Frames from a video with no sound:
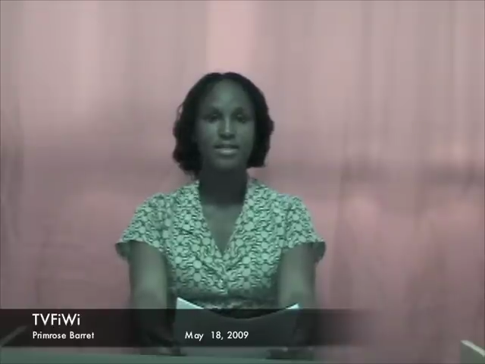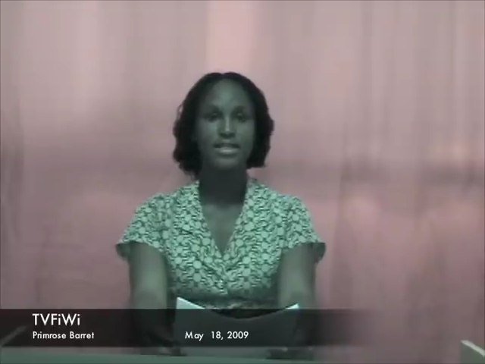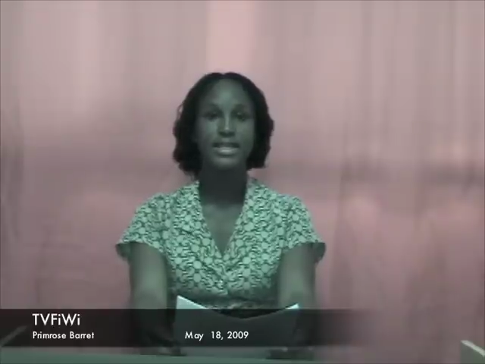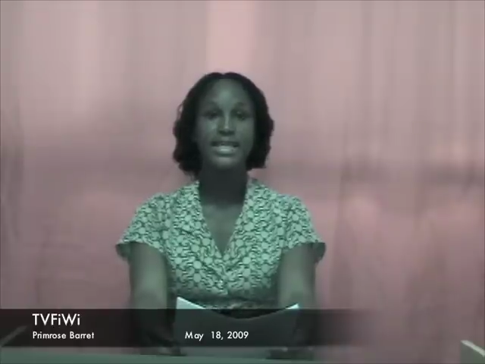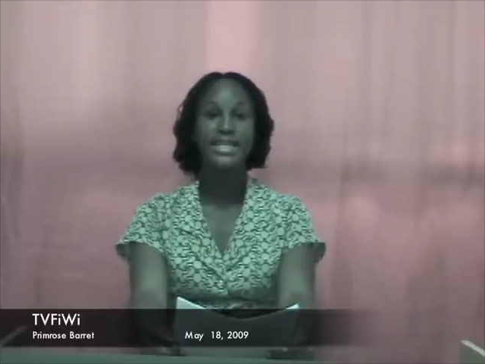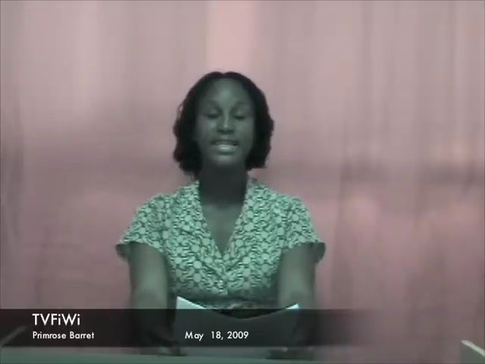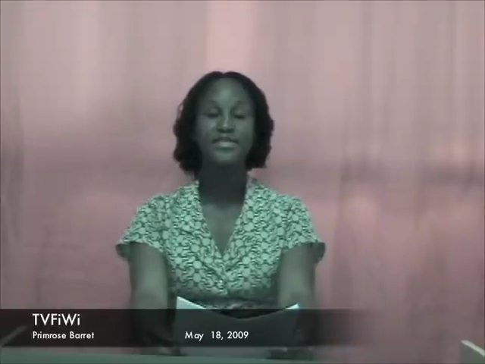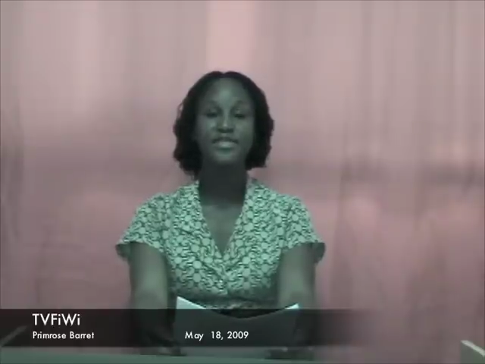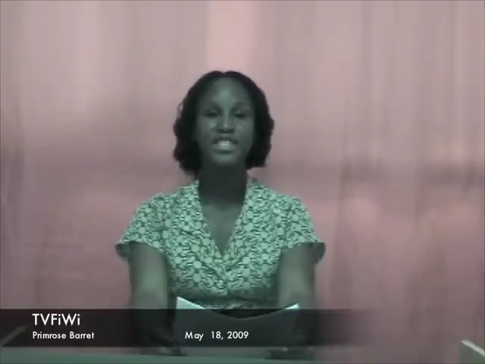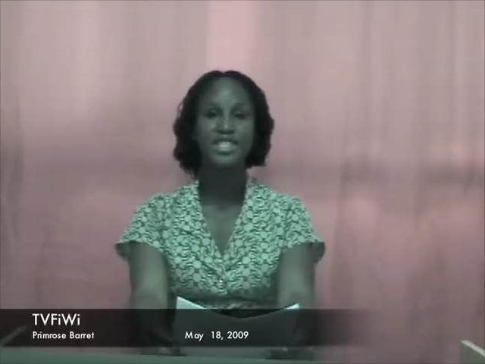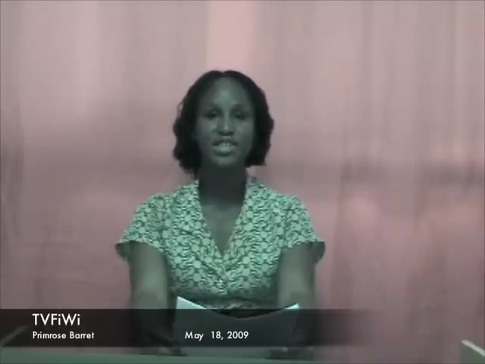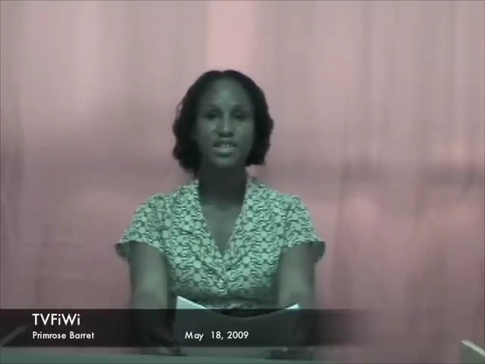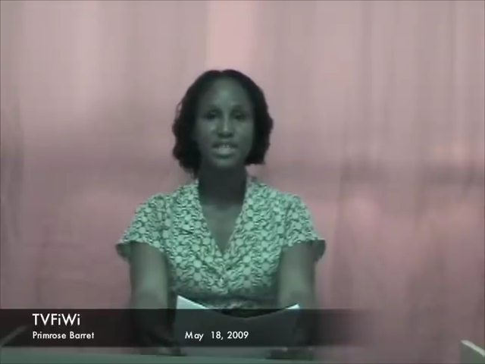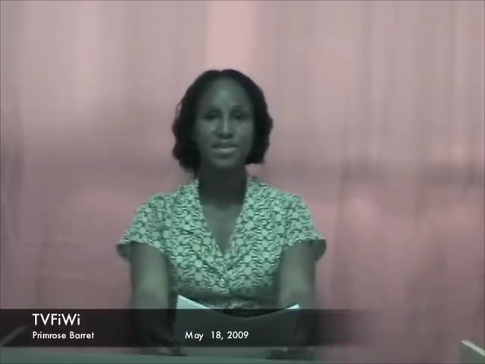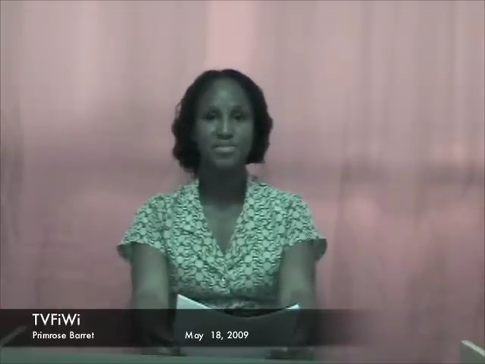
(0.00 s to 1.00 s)
The glean of a
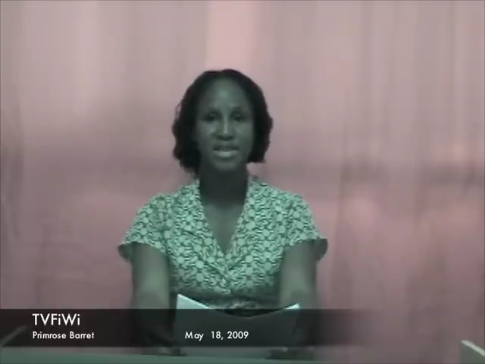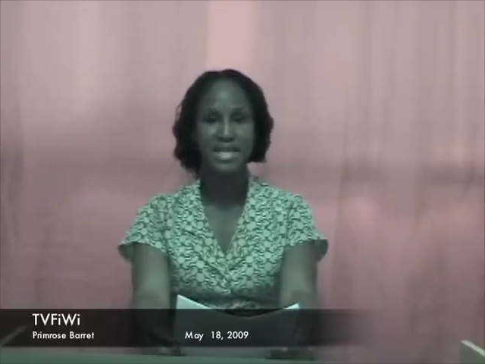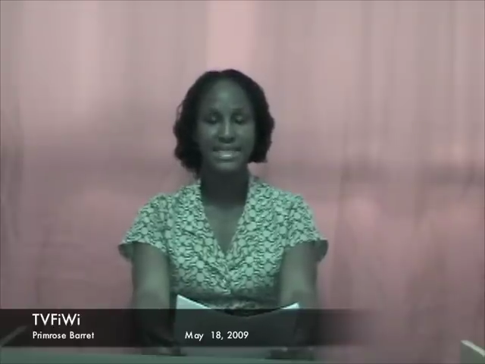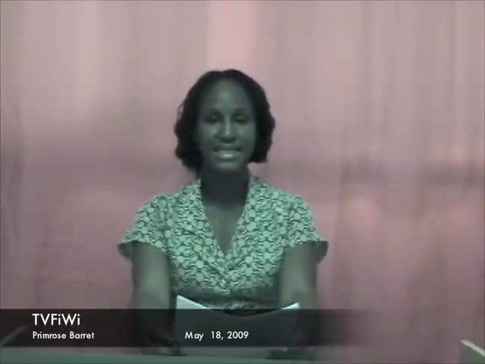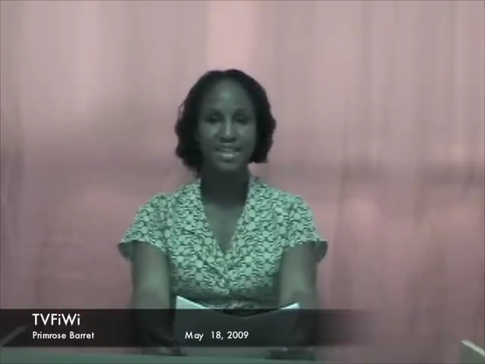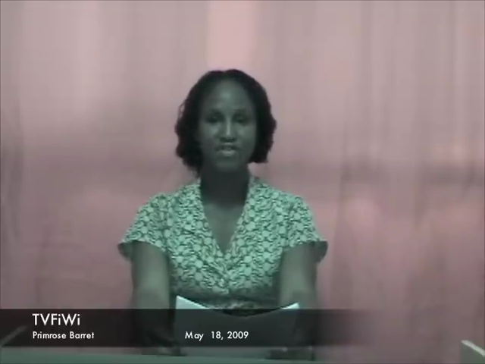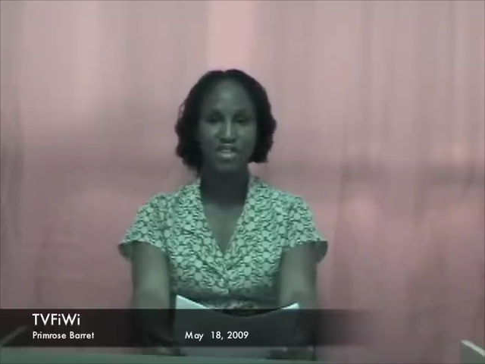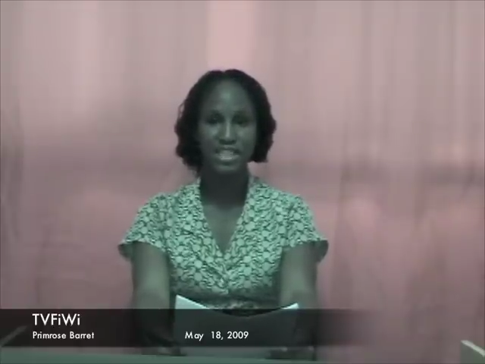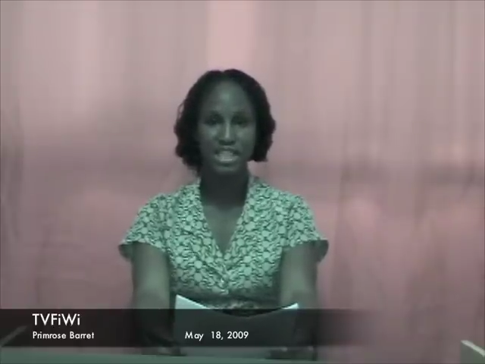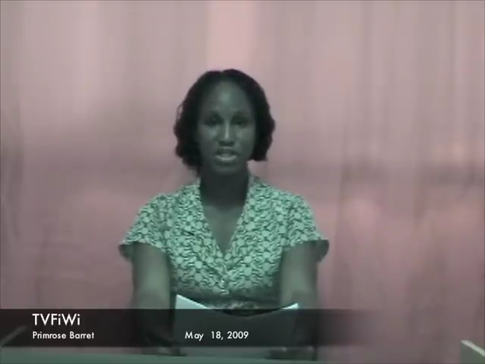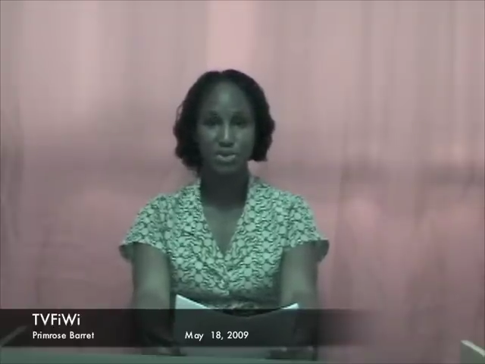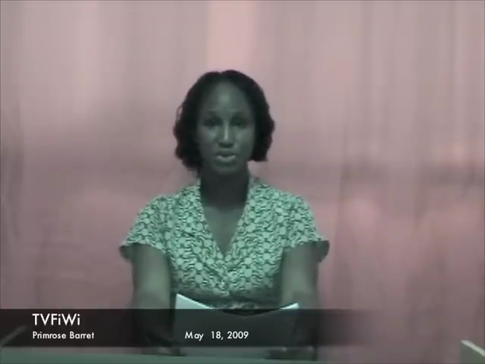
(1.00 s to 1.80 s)
Sunday, May 17,